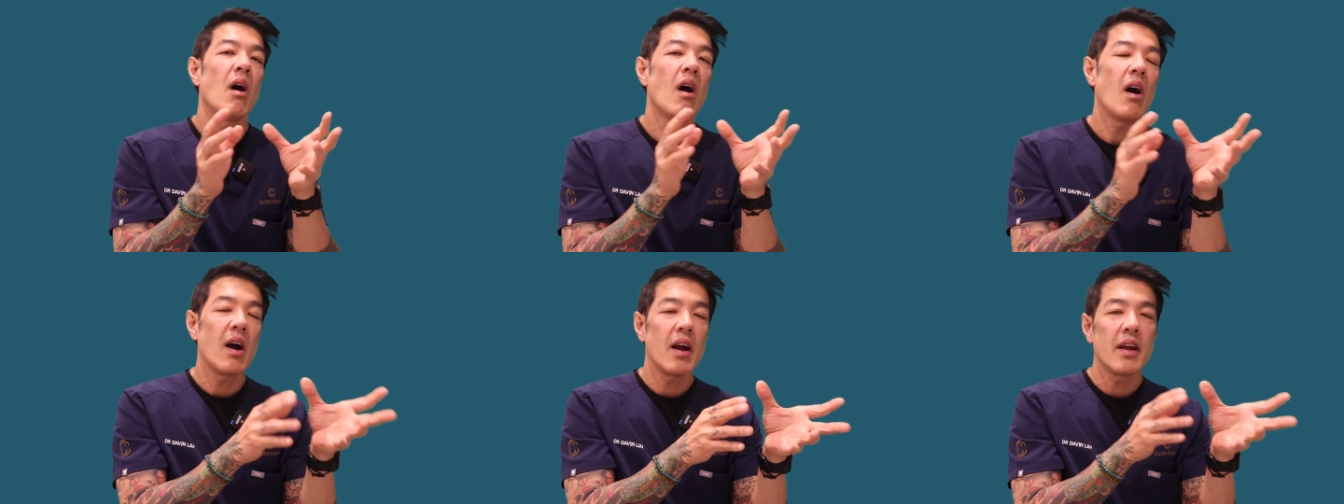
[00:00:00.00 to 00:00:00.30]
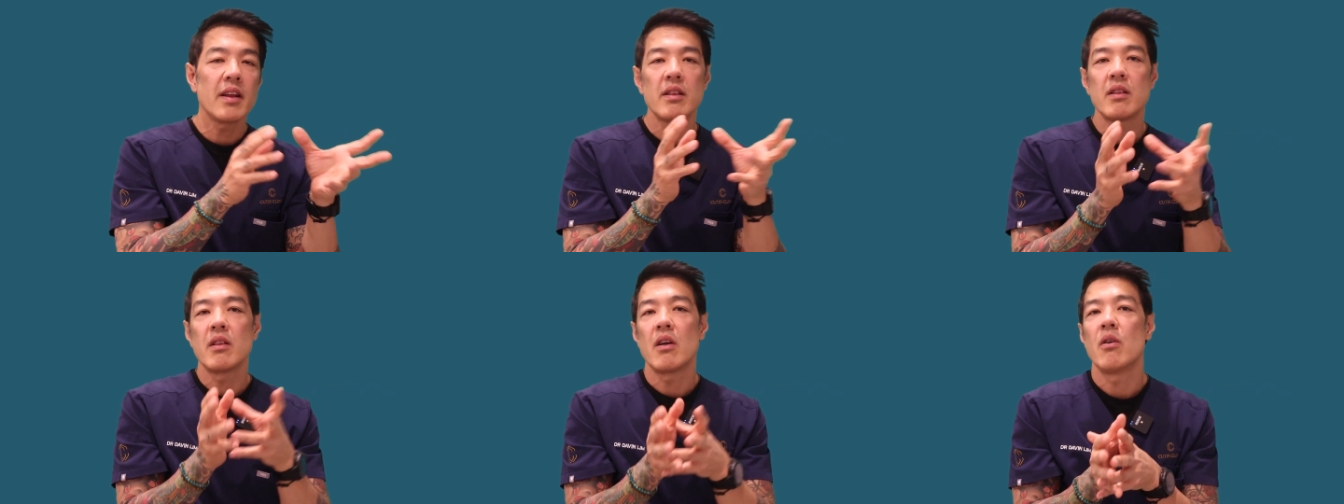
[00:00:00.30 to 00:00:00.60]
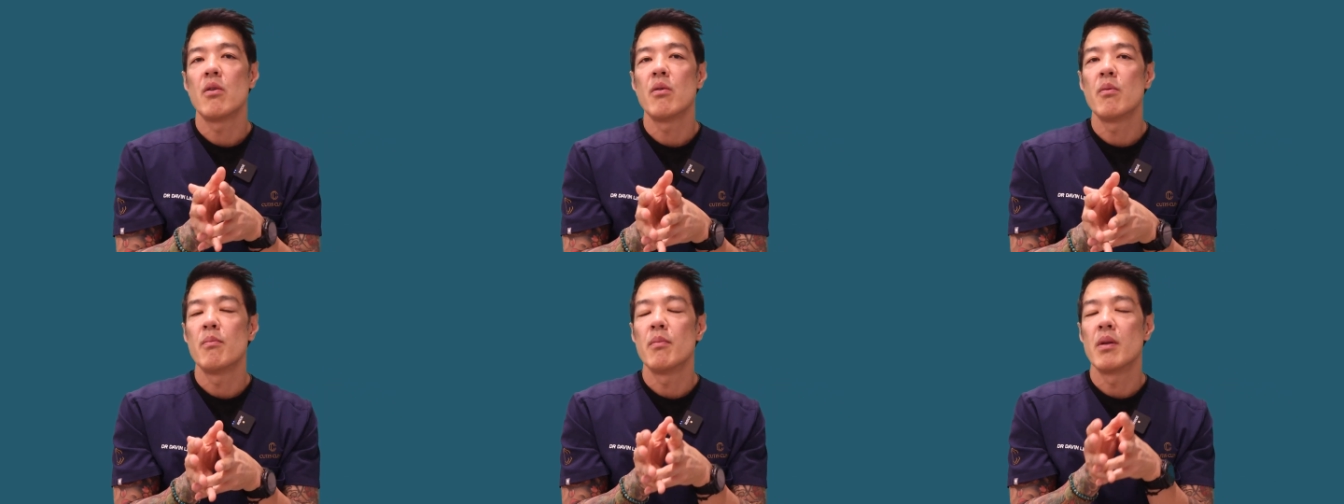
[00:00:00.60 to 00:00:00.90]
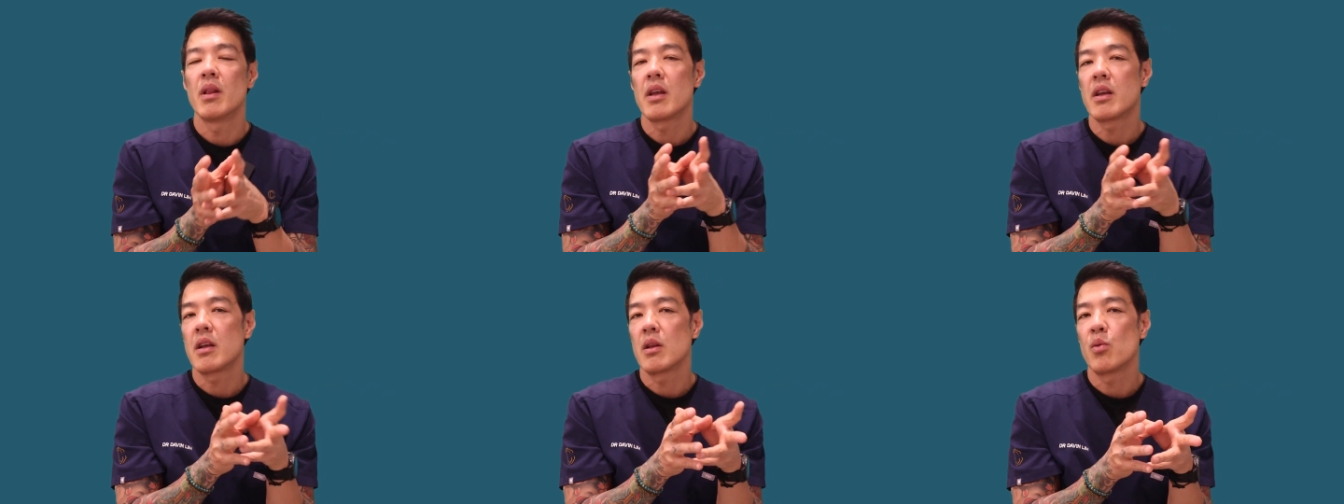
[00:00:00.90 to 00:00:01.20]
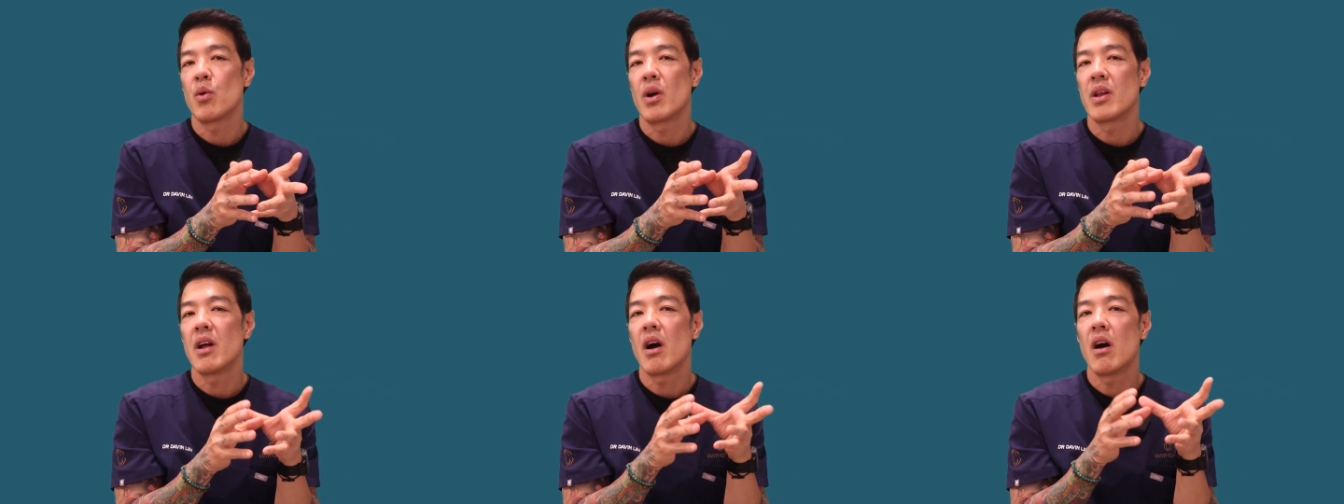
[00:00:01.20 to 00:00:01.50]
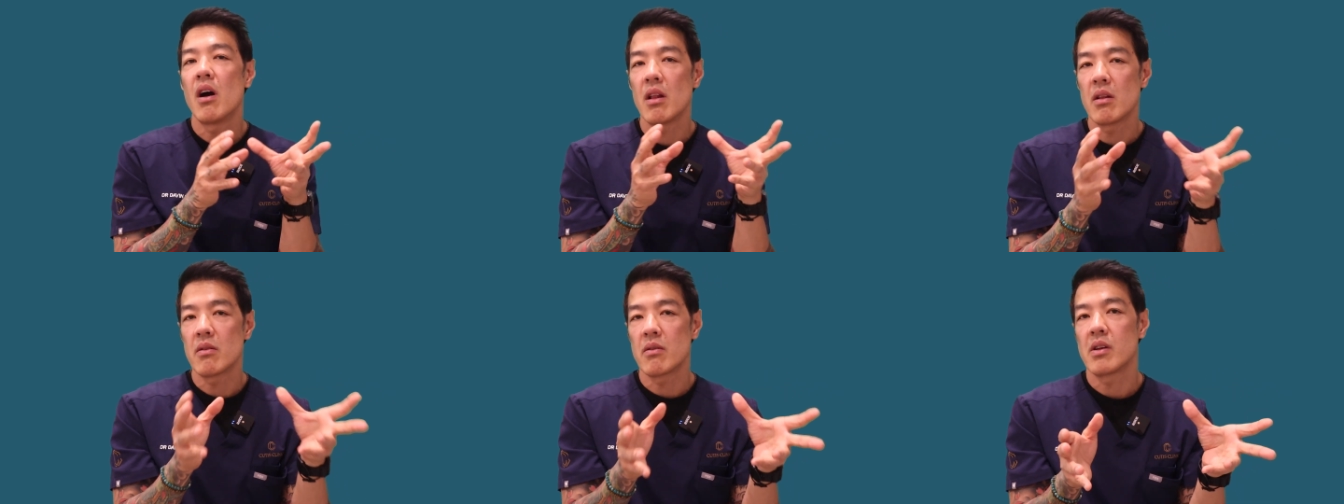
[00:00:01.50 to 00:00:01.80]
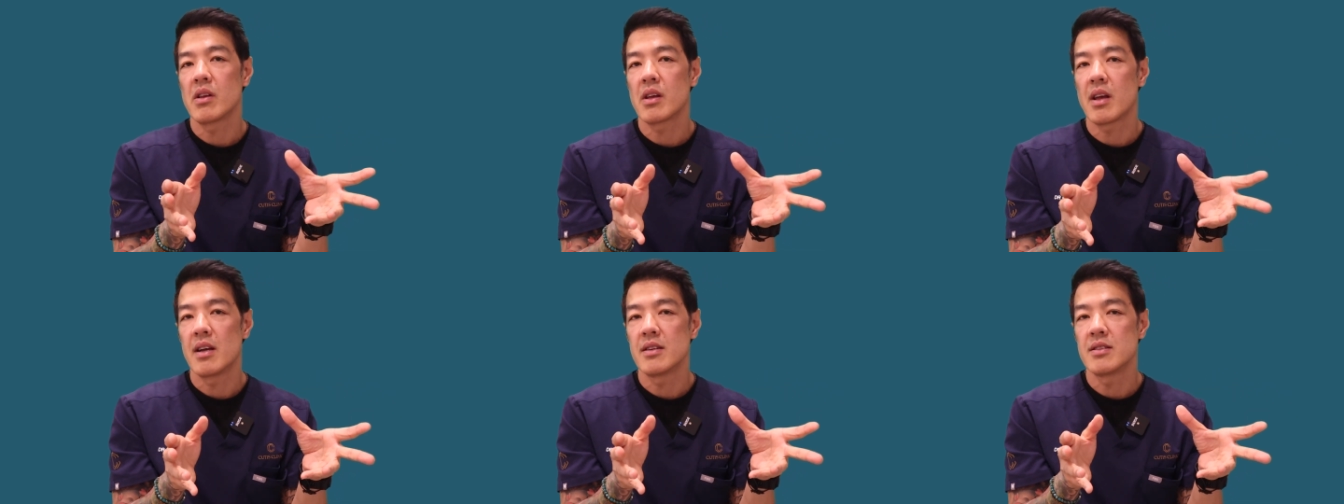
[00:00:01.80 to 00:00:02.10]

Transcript: high and low molecular weight hyaluronic